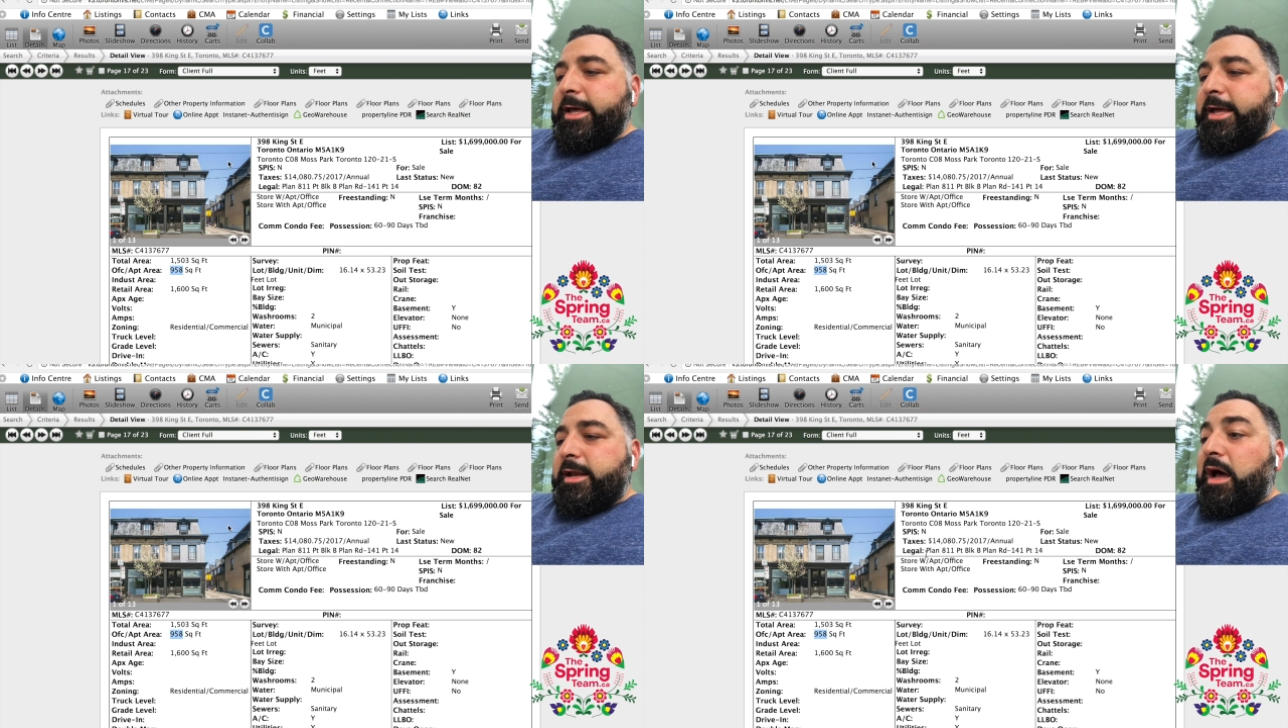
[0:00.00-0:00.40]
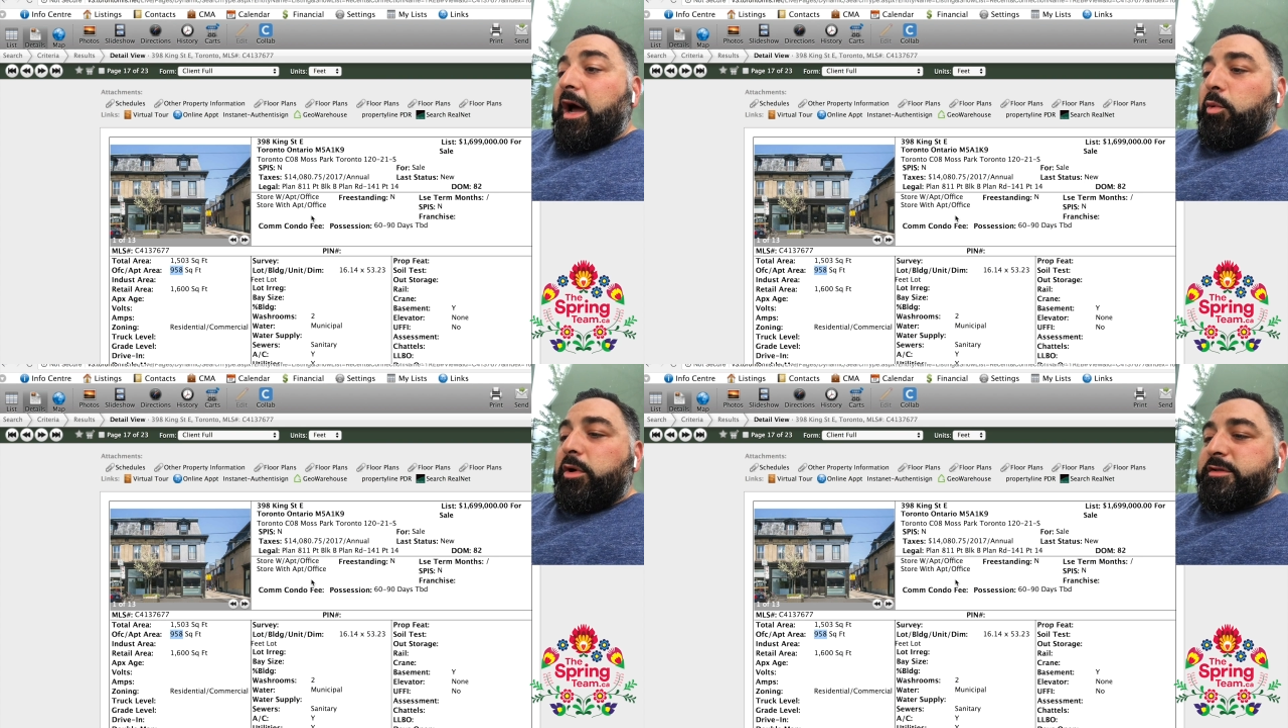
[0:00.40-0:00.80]
and
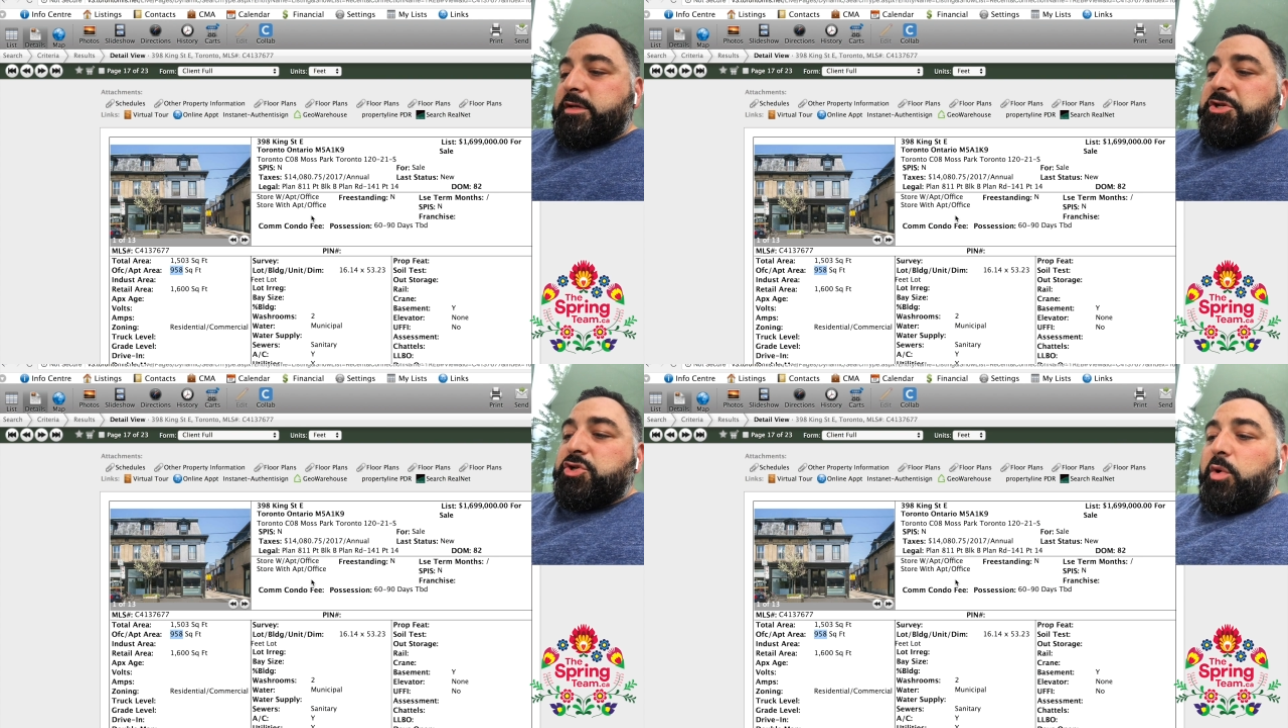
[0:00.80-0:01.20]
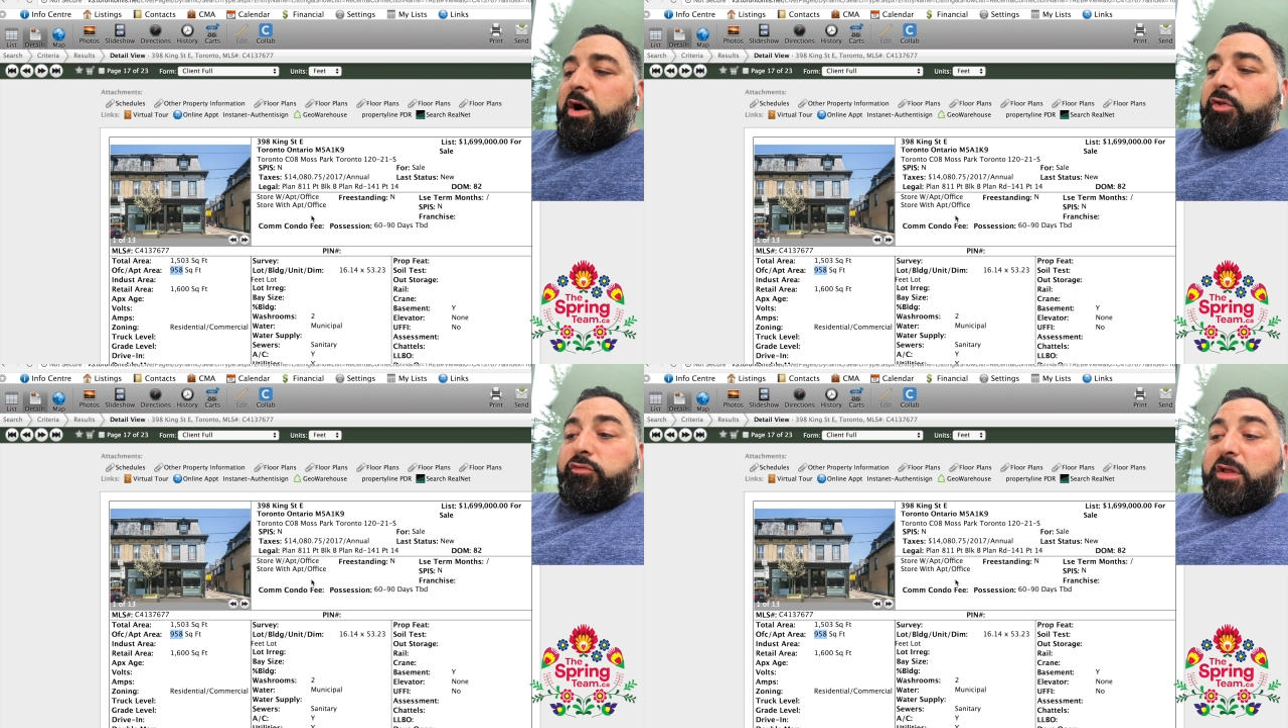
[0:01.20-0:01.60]
I will send you
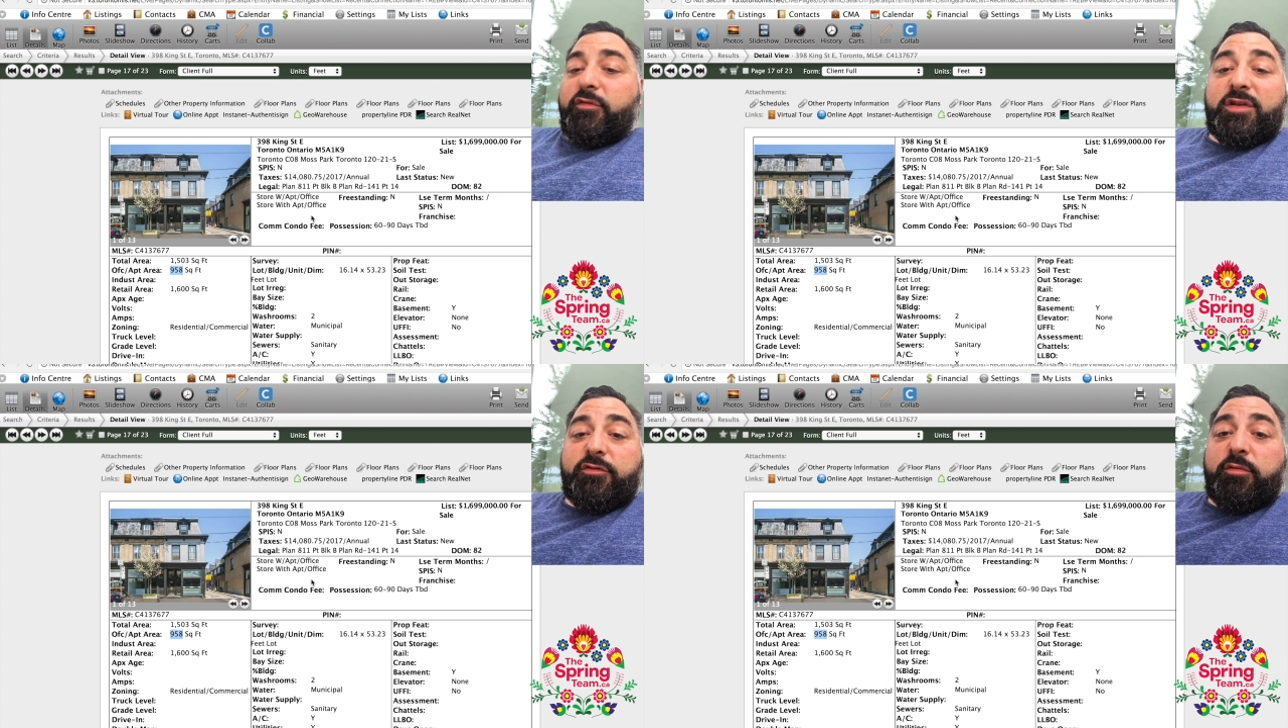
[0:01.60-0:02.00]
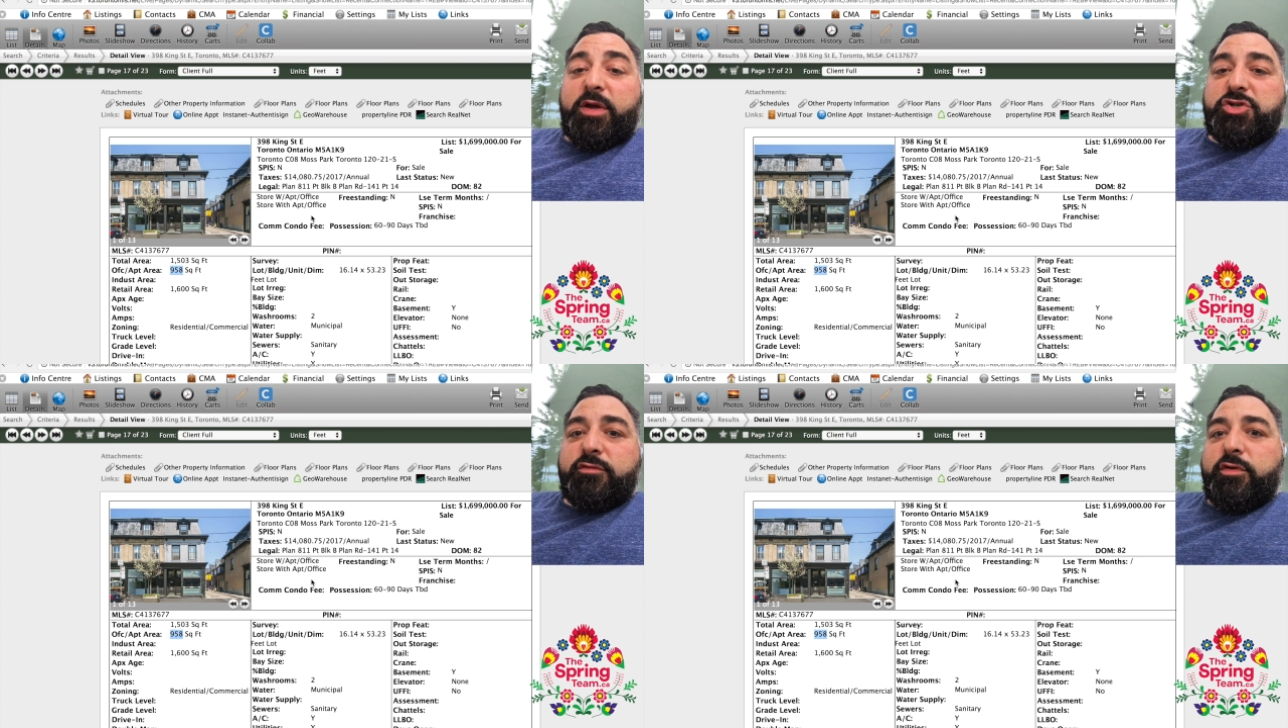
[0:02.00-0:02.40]
all the relevant
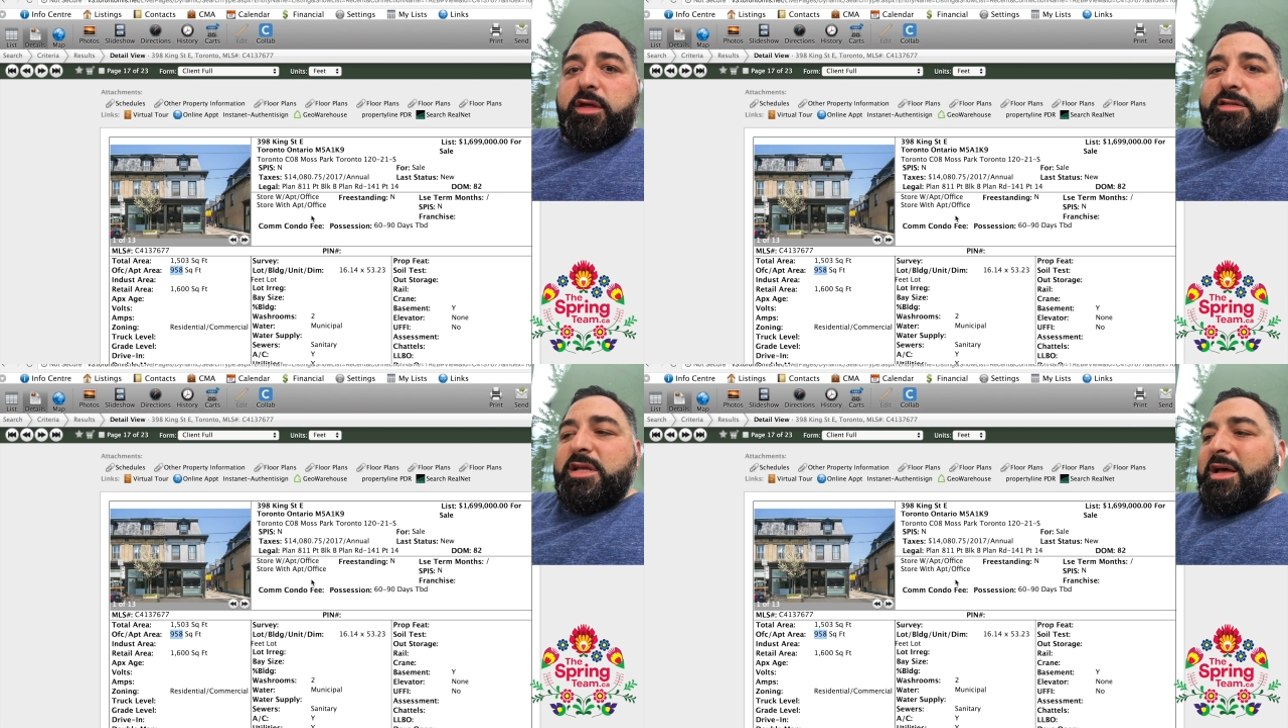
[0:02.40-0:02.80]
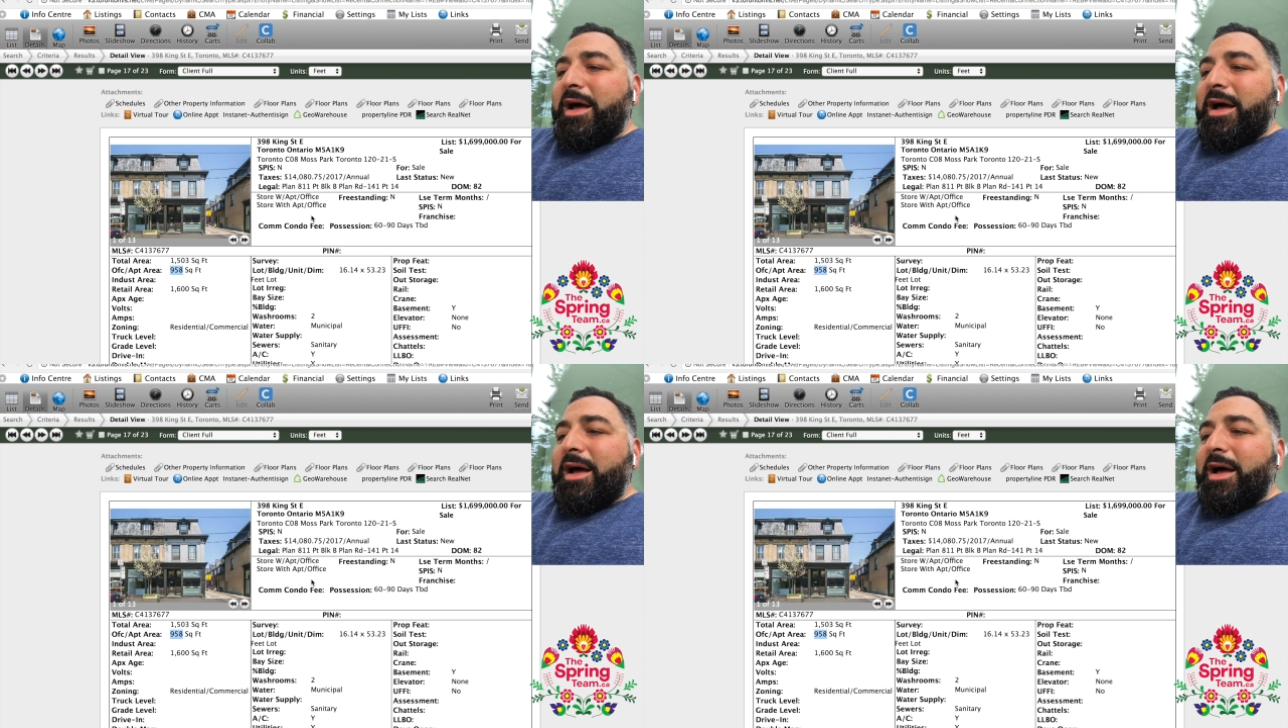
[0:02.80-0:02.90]
information for this.